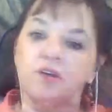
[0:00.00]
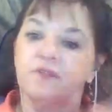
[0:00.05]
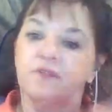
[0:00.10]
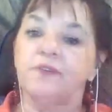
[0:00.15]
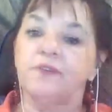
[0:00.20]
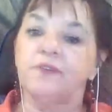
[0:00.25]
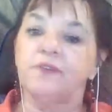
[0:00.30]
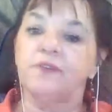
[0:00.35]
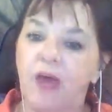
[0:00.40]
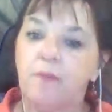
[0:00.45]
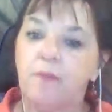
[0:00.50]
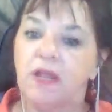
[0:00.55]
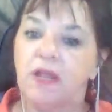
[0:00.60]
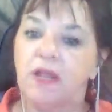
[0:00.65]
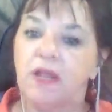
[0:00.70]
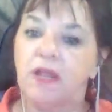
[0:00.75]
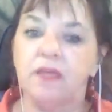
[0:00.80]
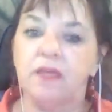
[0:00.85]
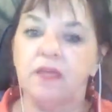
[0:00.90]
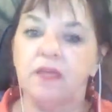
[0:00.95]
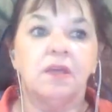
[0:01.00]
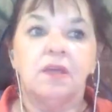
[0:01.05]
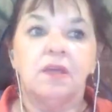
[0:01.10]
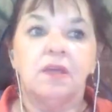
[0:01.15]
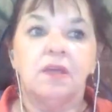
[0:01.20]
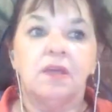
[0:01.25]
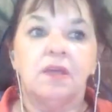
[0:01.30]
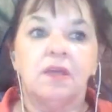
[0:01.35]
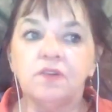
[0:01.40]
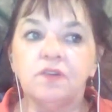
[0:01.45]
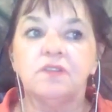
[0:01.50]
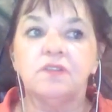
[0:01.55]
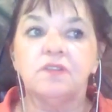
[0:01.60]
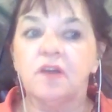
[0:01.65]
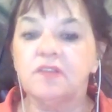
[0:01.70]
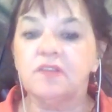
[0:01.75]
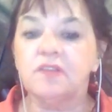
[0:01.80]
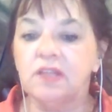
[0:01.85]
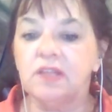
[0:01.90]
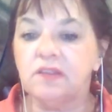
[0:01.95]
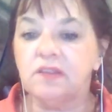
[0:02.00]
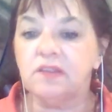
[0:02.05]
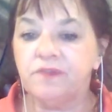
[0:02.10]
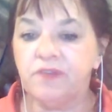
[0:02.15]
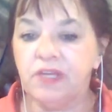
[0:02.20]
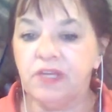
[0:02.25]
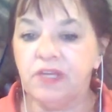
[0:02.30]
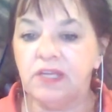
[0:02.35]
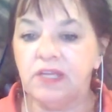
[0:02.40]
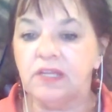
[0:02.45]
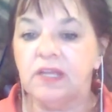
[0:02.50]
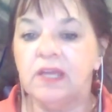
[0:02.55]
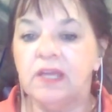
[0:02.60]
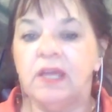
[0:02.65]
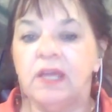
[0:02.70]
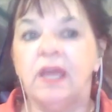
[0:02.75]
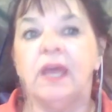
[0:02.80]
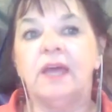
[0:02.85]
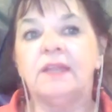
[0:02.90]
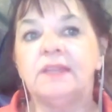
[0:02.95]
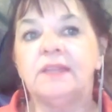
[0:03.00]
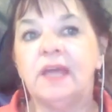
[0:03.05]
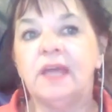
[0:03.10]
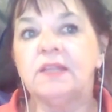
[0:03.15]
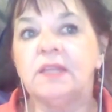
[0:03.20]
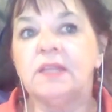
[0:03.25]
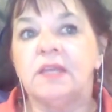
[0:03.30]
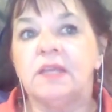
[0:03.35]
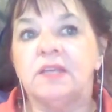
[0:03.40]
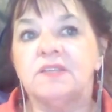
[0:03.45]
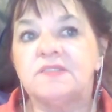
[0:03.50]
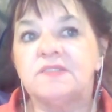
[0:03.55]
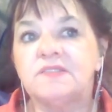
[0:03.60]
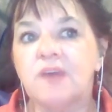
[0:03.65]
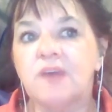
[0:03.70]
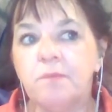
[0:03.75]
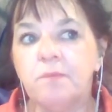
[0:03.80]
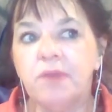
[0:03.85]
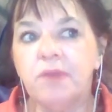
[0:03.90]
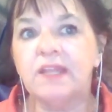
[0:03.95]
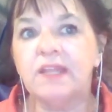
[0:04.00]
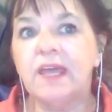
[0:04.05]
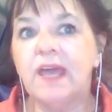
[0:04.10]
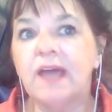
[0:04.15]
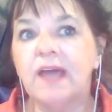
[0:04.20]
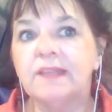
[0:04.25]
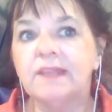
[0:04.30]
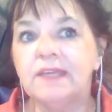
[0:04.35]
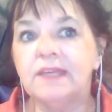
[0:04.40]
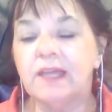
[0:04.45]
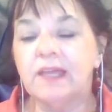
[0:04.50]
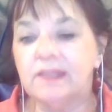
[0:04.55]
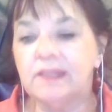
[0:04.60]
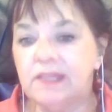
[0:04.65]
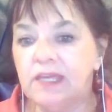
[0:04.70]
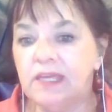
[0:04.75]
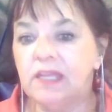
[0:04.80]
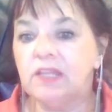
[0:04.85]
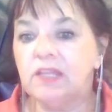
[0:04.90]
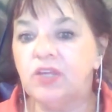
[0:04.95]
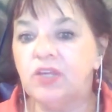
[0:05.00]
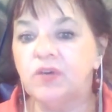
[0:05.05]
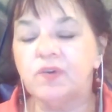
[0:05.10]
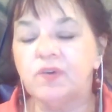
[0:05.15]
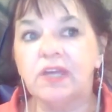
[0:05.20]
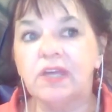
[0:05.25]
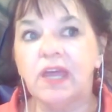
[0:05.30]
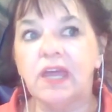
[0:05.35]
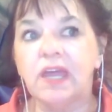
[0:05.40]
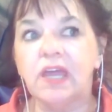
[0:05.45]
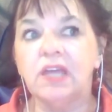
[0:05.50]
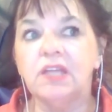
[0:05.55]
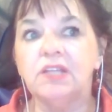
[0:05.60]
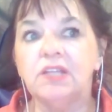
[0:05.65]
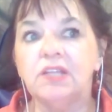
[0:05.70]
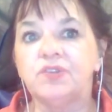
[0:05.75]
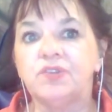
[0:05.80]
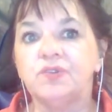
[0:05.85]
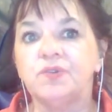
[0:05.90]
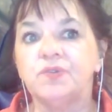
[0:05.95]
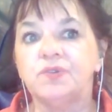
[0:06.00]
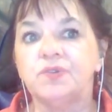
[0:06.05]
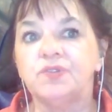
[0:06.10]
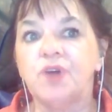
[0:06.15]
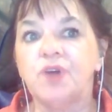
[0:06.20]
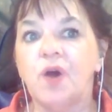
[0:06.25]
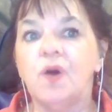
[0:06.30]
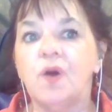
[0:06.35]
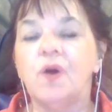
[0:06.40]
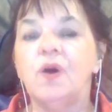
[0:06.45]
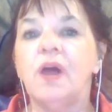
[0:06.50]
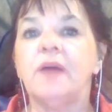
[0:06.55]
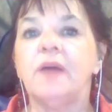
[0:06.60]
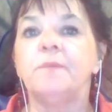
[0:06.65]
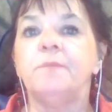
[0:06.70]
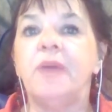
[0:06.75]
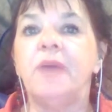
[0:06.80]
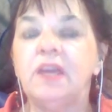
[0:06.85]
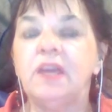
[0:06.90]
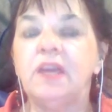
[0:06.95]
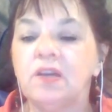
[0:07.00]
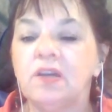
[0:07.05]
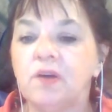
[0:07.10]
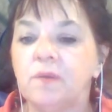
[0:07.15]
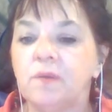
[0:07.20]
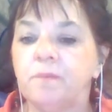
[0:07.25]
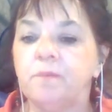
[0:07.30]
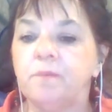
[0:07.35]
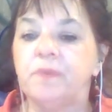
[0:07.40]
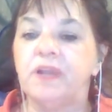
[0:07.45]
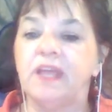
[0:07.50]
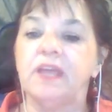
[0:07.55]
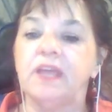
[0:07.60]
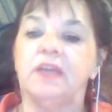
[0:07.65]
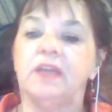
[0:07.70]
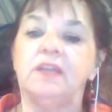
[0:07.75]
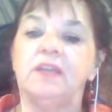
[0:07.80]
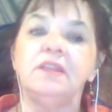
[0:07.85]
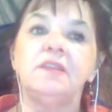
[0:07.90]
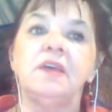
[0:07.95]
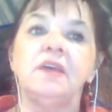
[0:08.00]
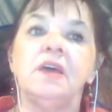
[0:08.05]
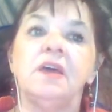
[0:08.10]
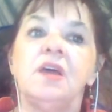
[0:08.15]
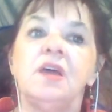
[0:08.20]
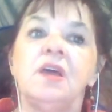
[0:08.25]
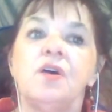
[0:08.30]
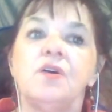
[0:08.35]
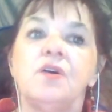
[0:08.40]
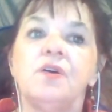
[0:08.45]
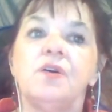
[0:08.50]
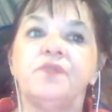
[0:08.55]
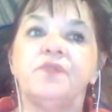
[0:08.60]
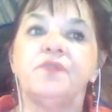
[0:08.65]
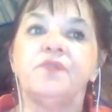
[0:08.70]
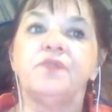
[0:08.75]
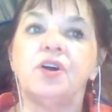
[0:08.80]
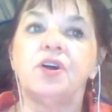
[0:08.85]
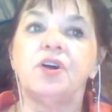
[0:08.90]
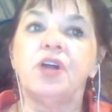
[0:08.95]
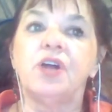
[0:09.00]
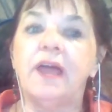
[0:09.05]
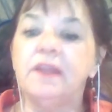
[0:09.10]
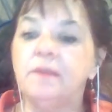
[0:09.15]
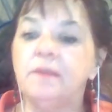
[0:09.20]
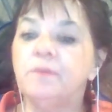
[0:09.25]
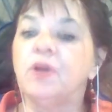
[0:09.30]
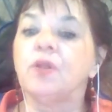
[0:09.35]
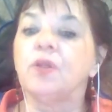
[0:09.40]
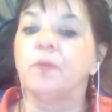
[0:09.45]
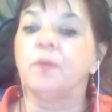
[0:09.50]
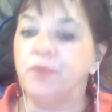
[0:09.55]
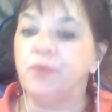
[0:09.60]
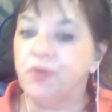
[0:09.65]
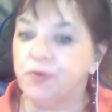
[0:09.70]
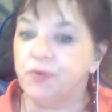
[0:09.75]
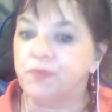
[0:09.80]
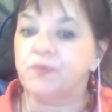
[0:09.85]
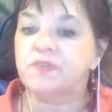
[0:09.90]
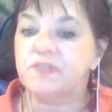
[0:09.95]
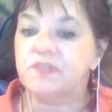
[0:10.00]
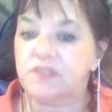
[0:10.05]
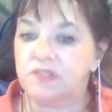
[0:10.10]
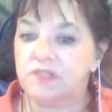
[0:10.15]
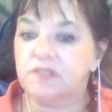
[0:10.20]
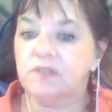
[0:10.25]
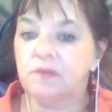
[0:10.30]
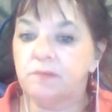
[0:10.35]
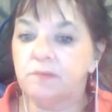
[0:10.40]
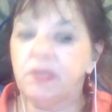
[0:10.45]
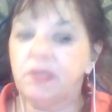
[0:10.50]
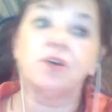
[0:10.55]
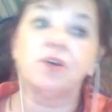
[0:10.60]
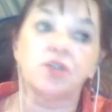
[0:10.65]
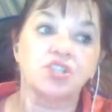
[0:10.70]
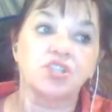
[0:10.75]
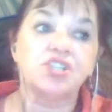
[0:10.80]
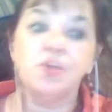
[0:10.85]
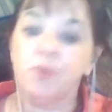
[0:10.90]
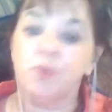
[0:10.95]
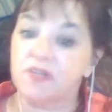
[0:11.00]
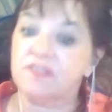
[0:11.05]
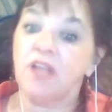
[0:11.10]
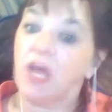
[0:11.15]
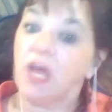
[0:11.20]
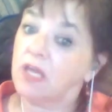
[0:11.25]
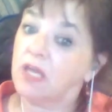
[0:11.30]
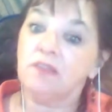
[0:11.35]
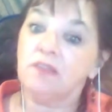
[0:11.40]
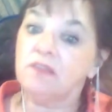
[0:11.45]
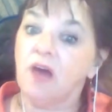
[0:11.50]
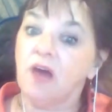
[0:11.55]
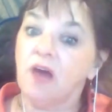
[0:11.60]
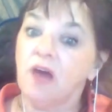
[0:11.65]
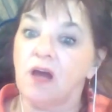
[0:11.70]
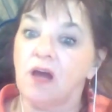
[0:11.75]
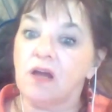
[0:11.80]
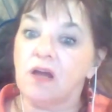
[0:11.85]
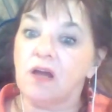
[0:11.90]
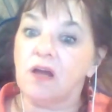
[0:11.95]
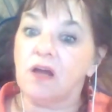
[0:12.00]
the family. You could not intervene. And then somebody had the idea in the UK to go and make a complaint for animal abuse because she was like a dog.